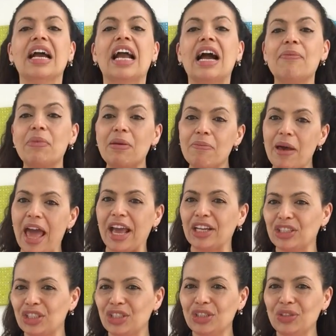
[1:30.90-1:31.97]
Coming
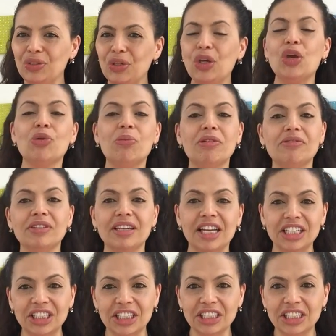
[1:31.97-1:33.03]
back to human
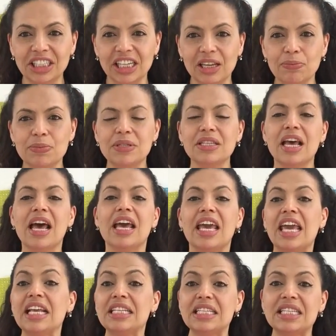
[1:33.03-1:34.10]
relationships,
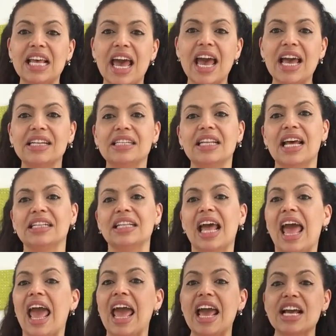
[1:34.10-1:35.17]
it's said that
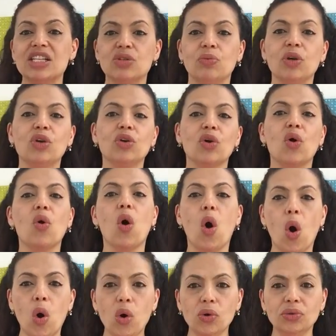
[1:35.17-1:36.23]
as we grow
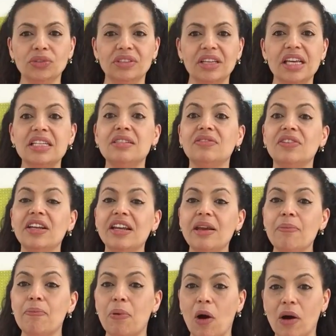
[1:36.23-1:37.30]
old, it's really
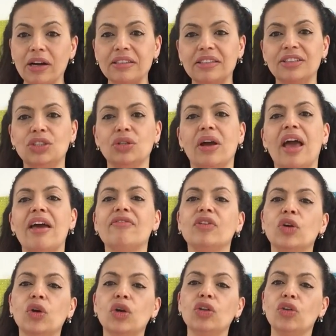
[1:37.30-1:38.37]
important to
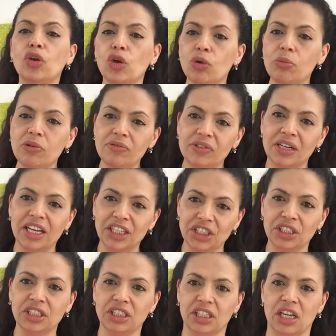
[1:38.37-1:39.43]
have good human
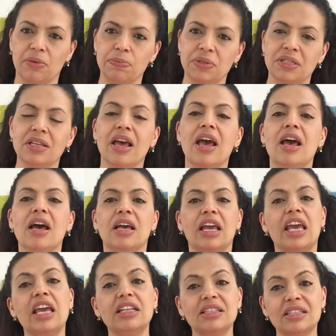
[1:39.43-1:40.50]
relationships.
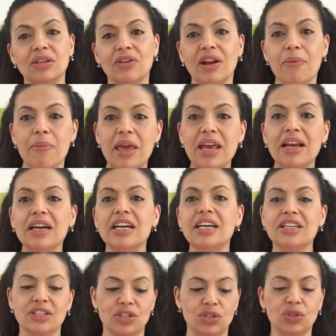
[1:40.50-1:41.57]
It's gonna make
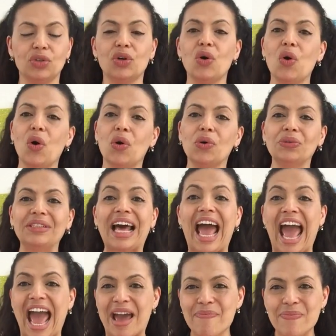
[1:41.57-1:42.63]
us to grow old
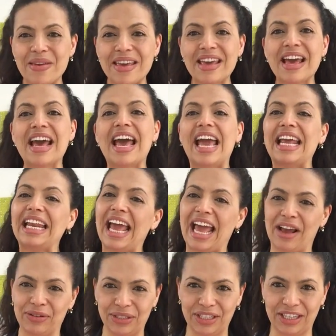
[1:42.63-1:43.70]
happy and
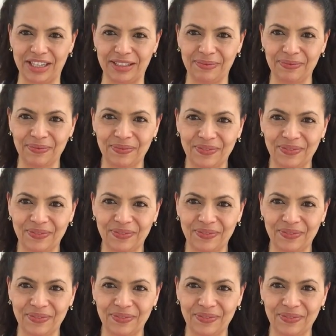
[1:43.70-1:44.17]
healthier.